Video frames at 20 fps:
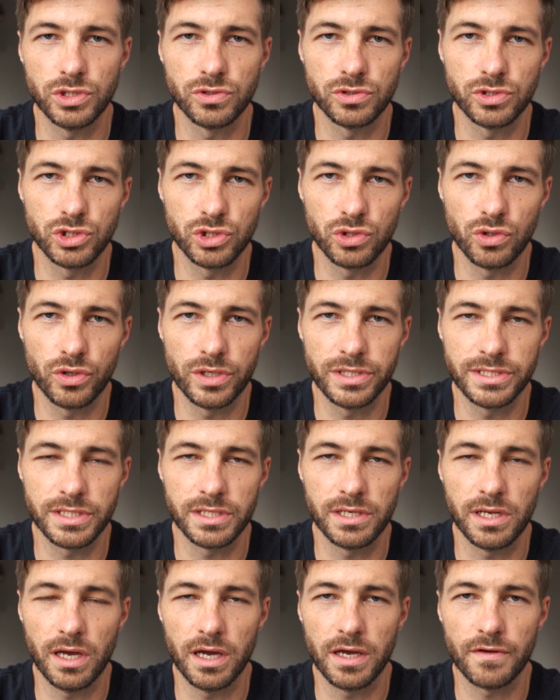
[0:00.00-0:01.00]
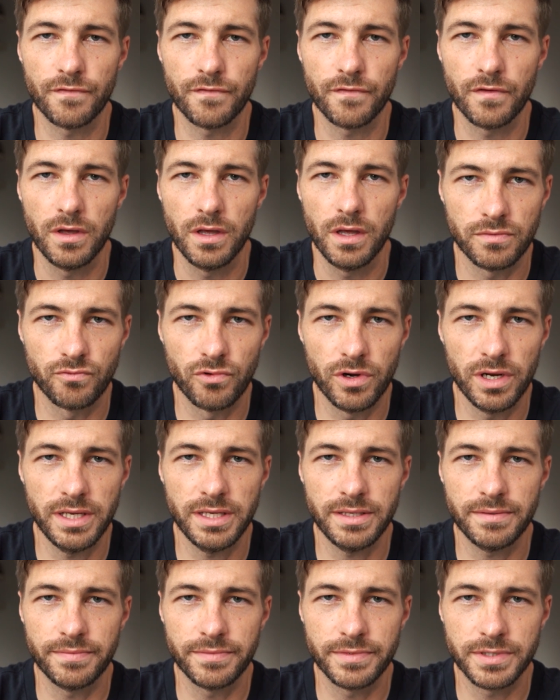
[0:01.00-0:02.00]
your joys in life.
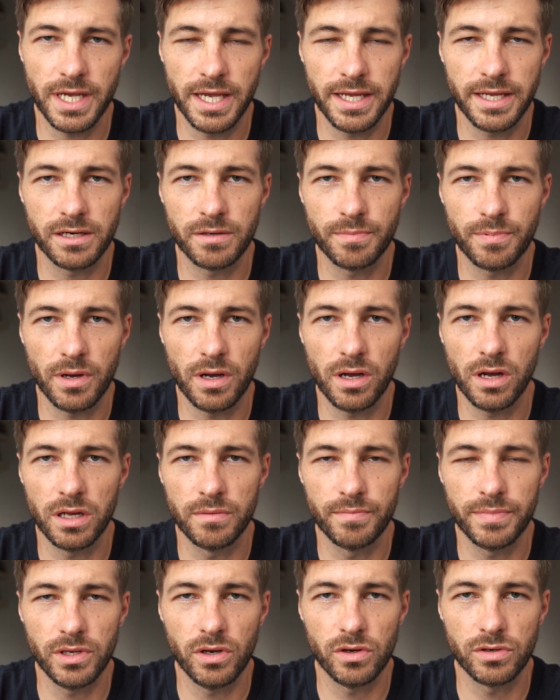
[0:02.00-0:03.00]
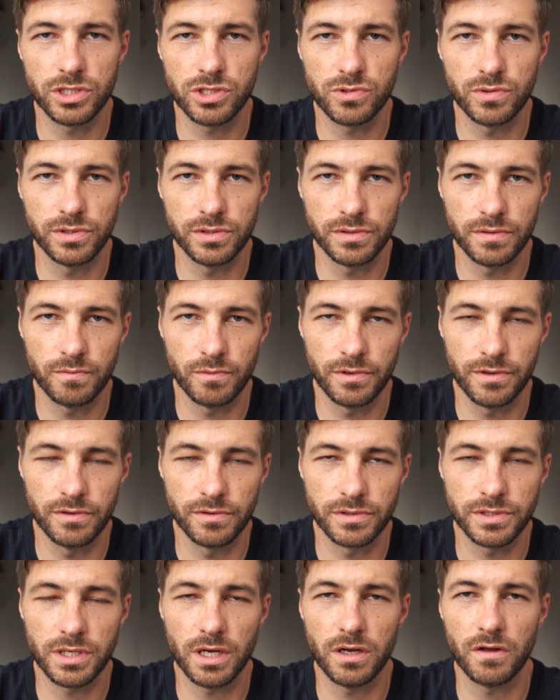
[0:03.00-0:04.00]
Really take it apart and be honest with
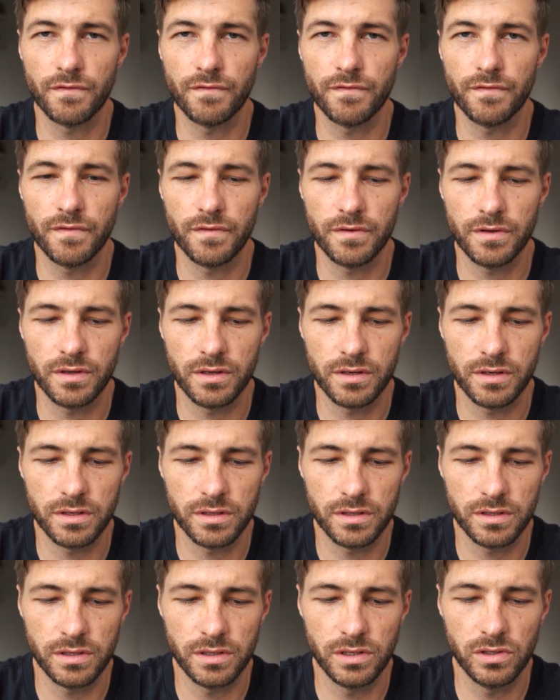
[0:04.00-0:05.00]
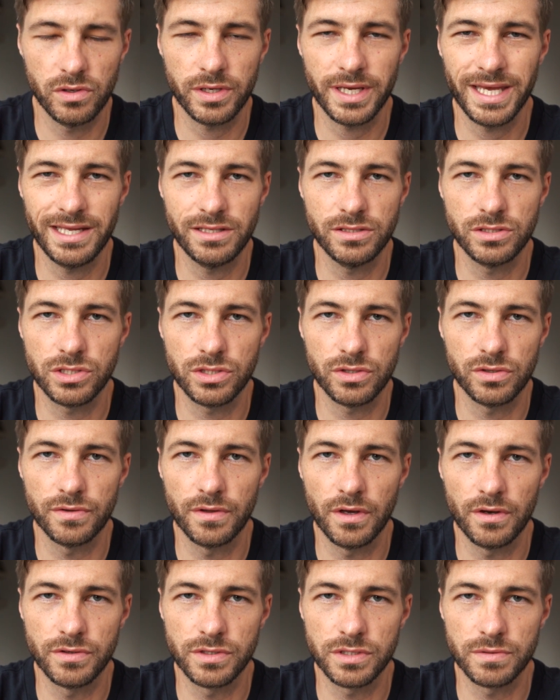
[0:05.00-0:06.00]
yourself. Look into
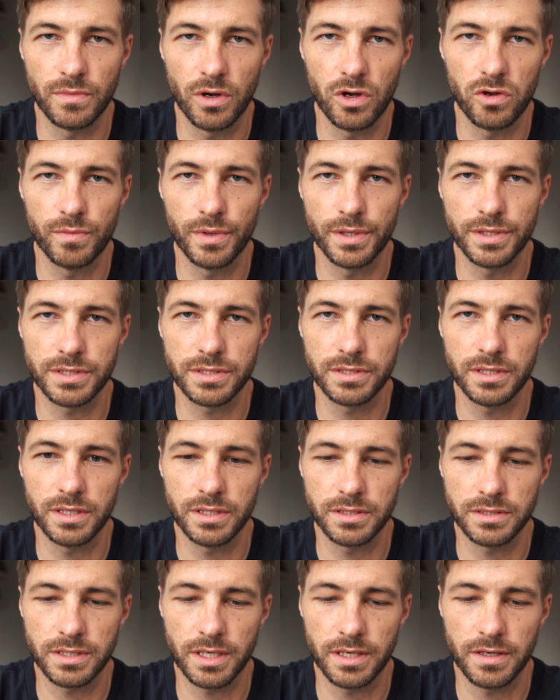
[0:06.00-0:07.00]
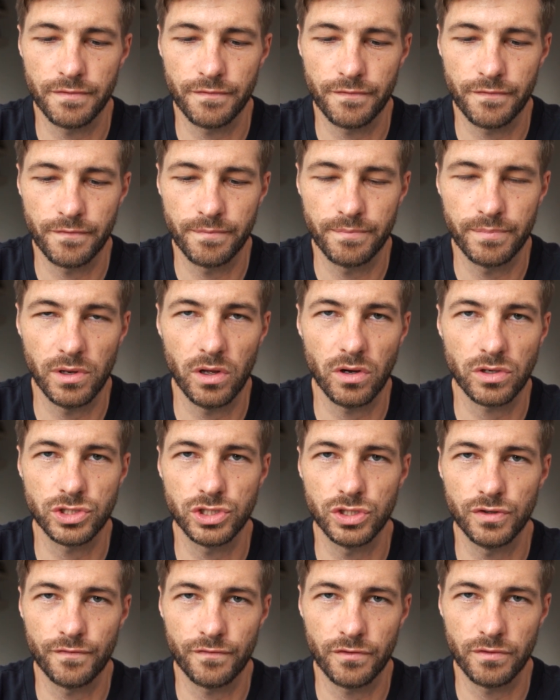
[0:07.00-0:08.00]
those moments that have blocked
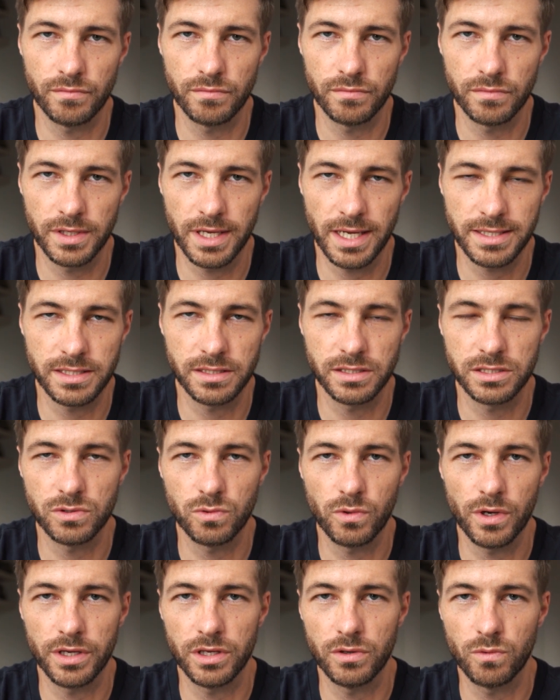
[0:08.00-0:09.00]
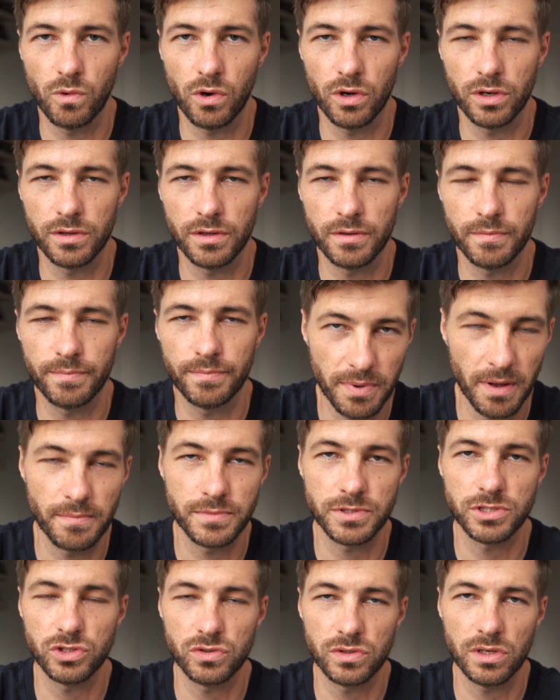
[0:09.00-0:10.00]
you from getting to where you want, the
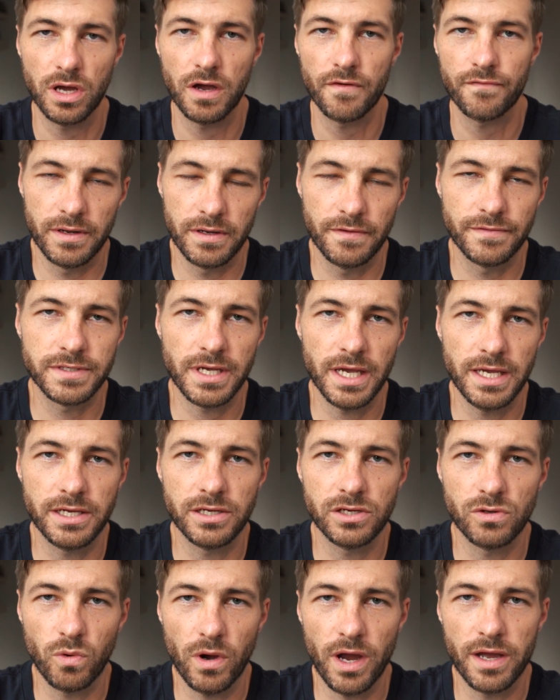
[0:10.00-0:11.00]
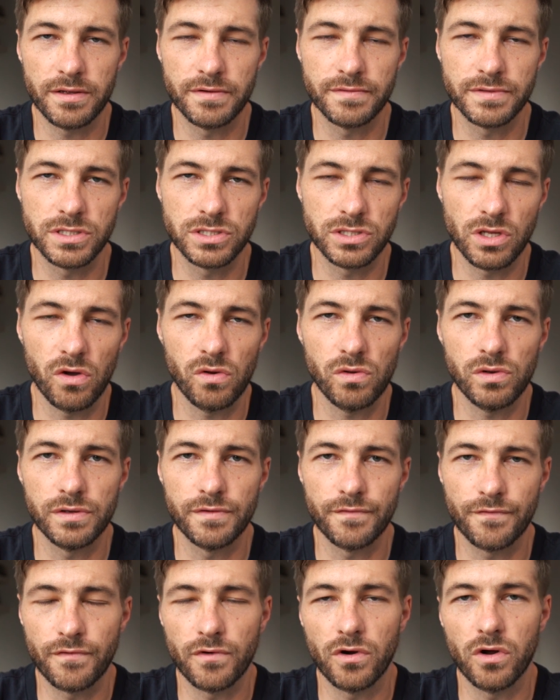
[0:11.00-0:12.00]
bumps in your life that have taken away, that have
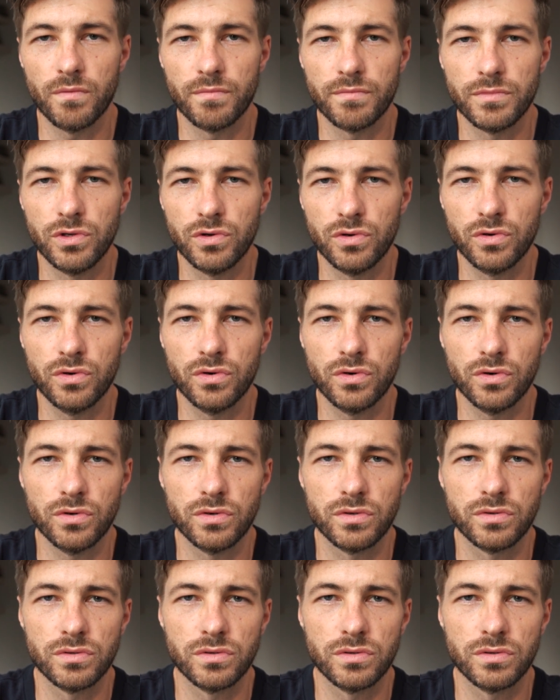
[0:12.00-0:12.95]
stolen from your